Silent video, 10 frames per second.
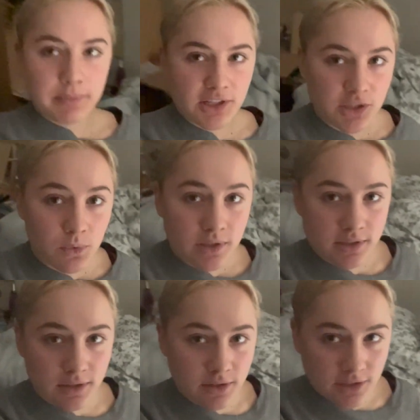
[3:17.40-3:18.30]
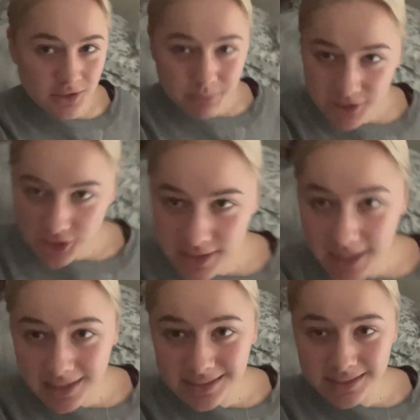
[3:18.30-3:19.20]
mean, she wants to go to the gym, but she's
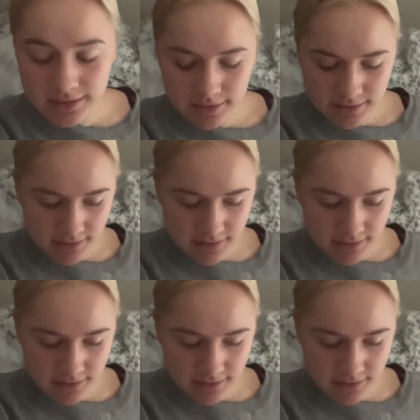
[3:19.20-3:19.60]
kind of sick.